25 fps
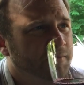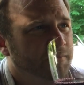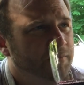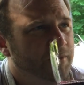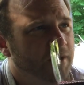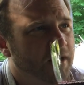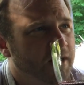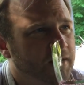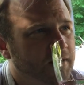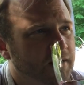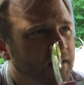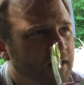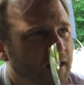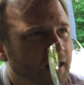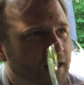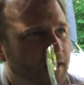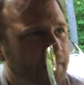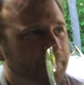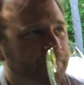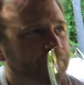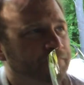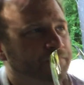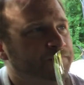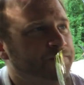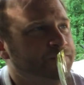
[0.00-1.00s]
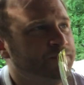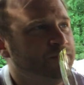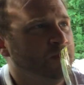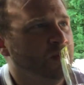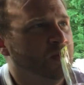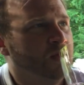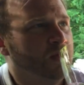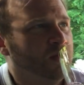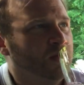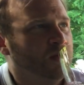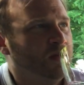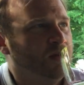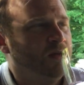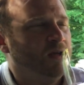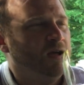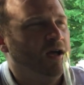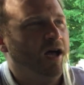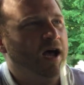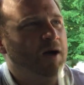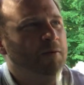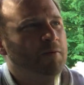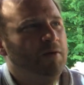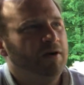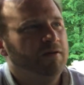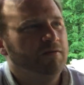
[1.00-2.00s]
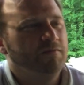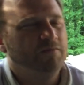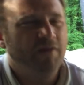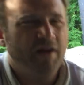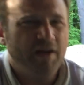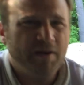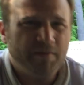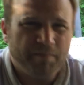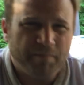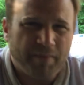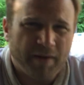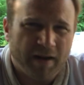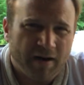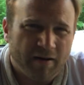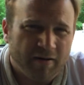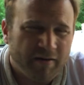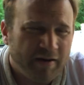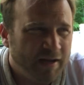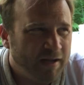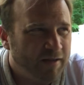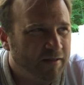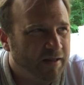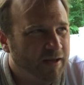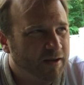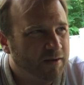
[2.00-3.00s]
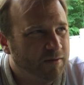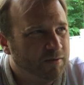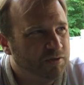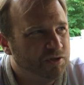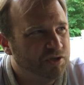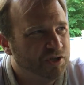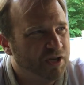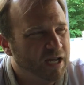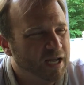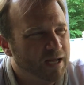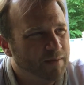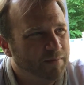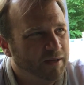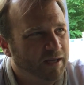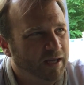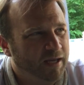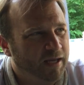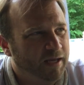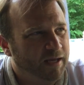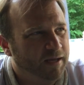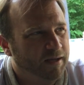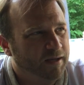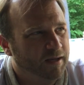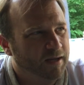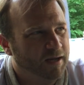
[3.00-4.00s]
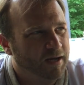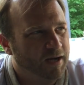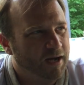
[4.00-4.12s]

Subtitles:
But I want red berry, like, jammy